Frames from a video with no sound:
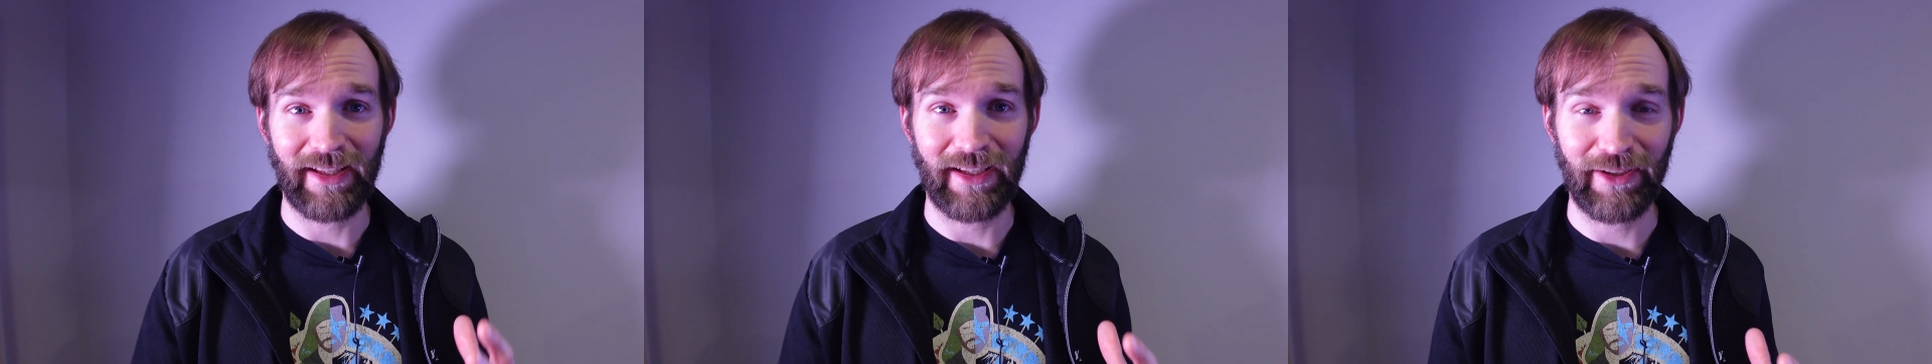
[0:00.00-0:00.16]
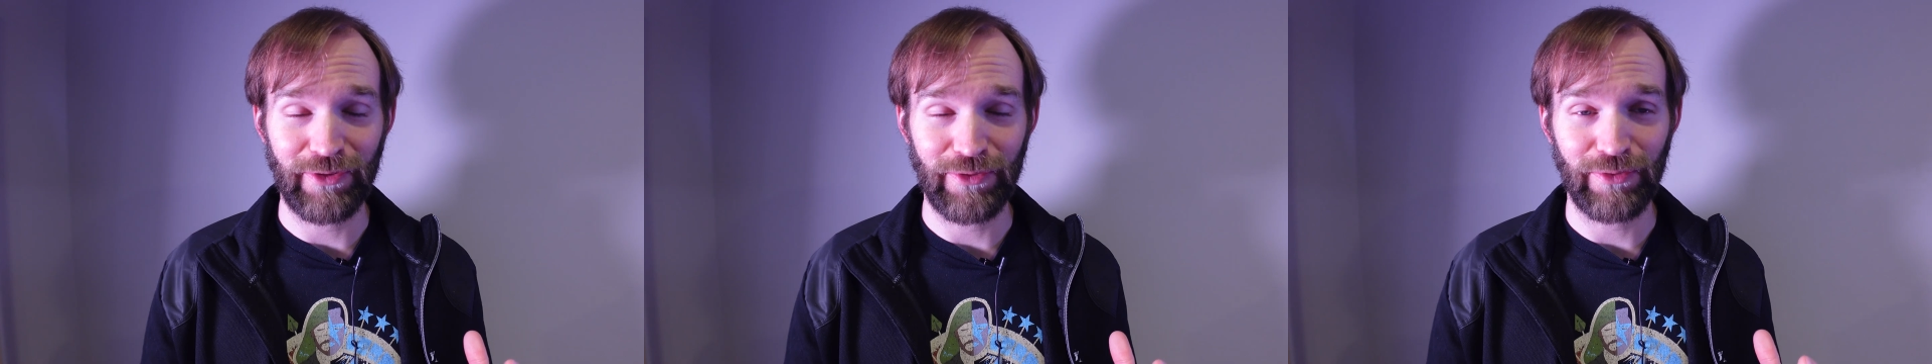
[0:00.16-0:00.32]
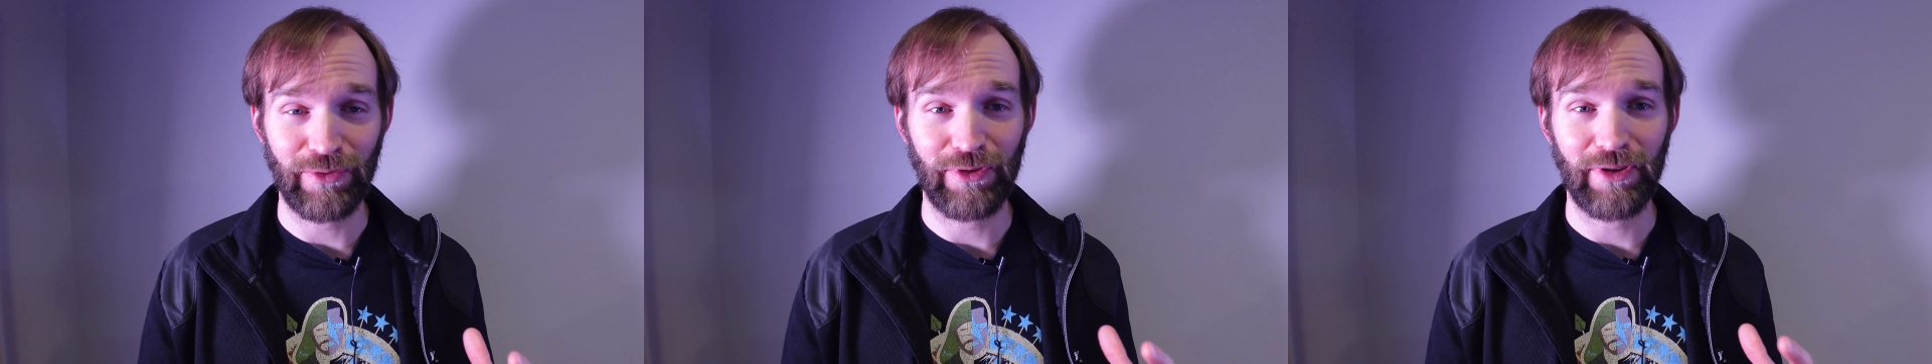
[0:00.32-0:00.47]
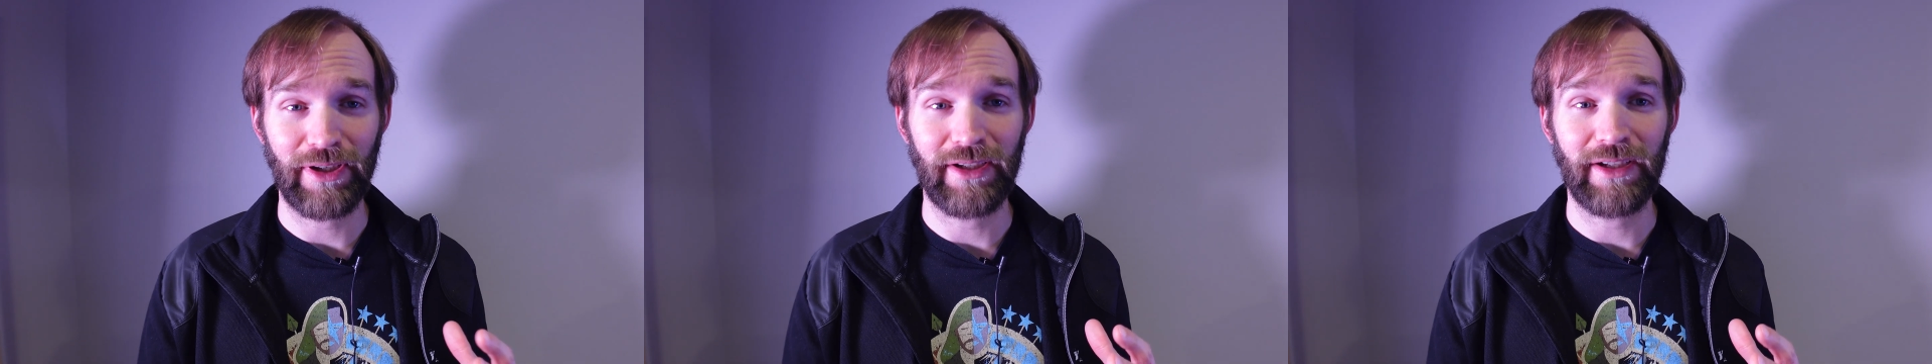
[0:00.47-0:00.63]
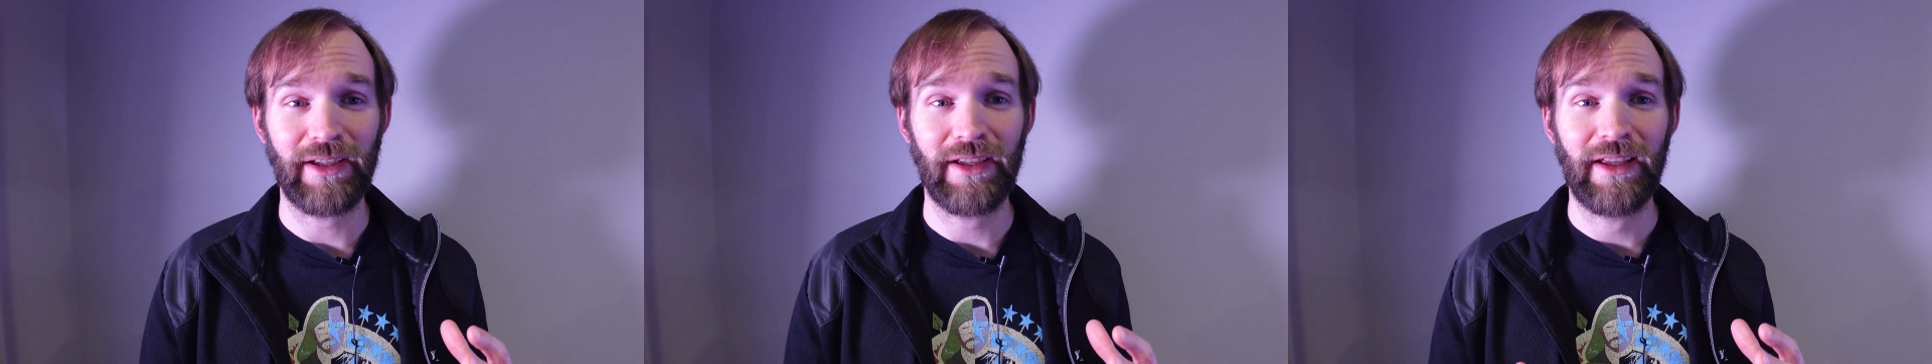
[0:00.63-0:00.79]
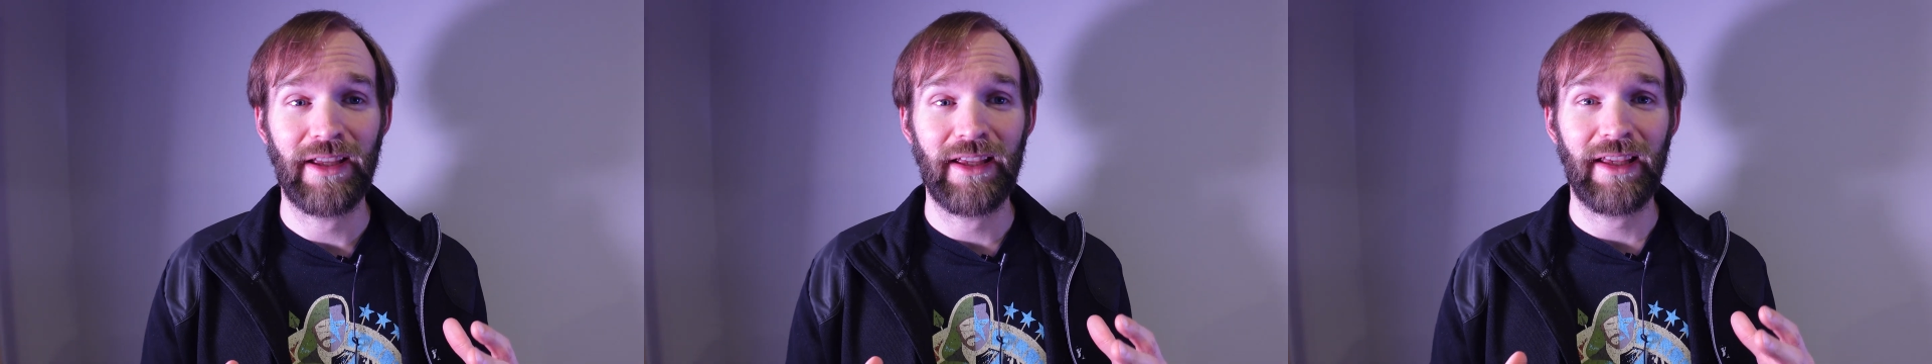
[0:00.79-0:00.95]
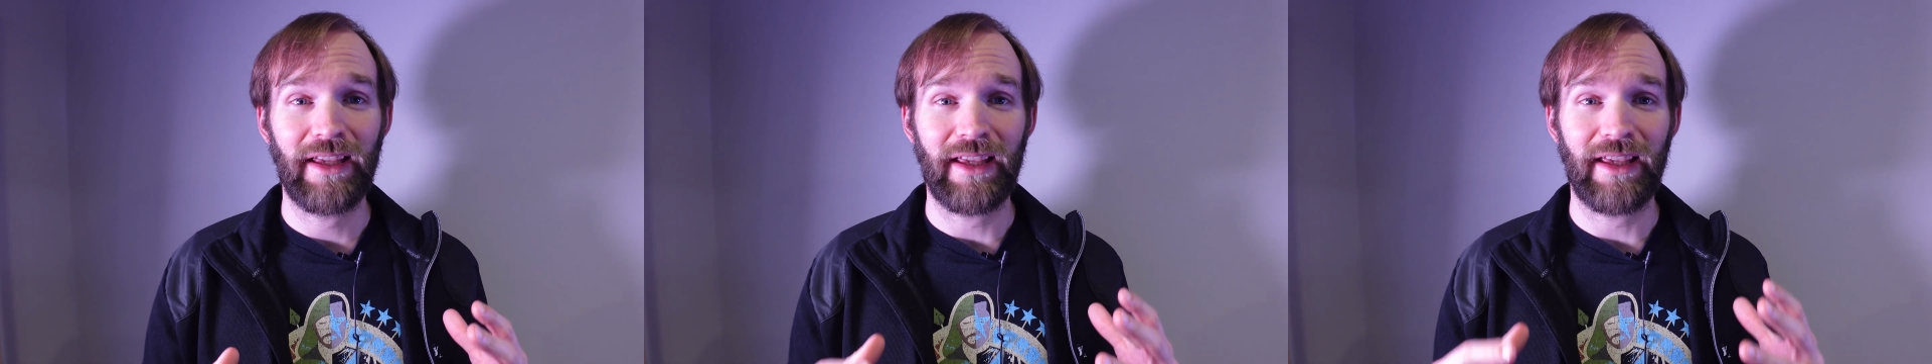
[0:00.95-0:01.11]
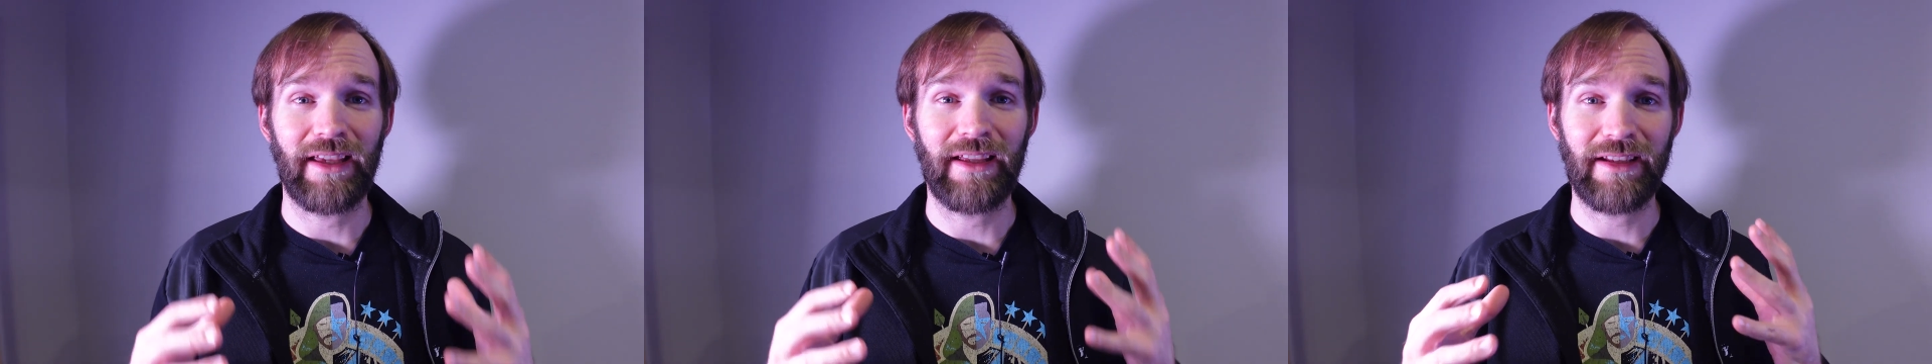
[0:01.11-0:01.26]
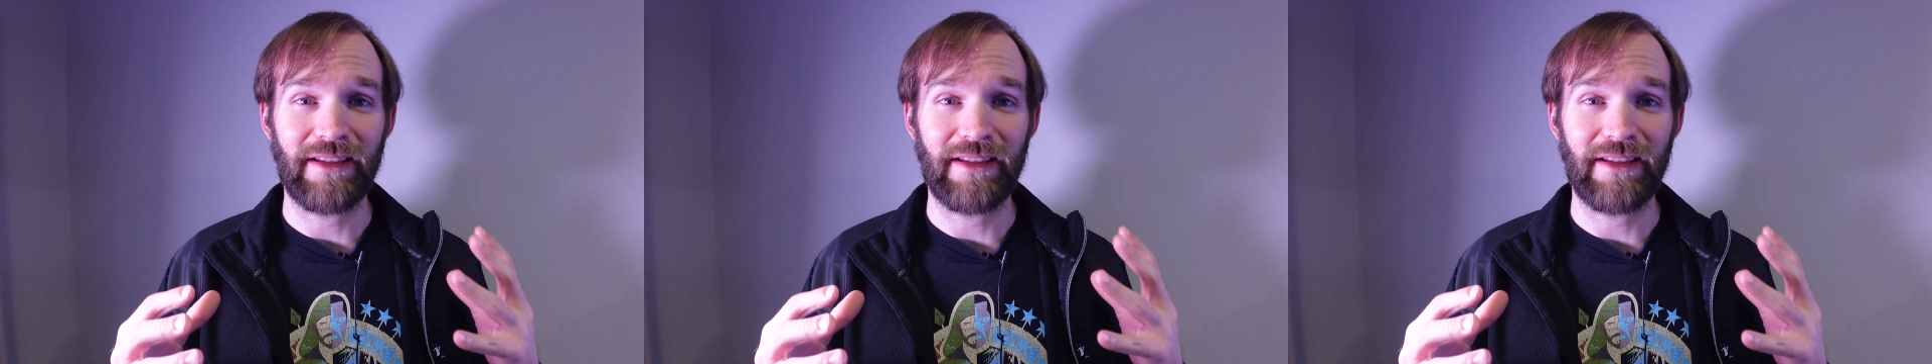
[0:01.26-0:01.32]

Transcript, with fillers: Android. It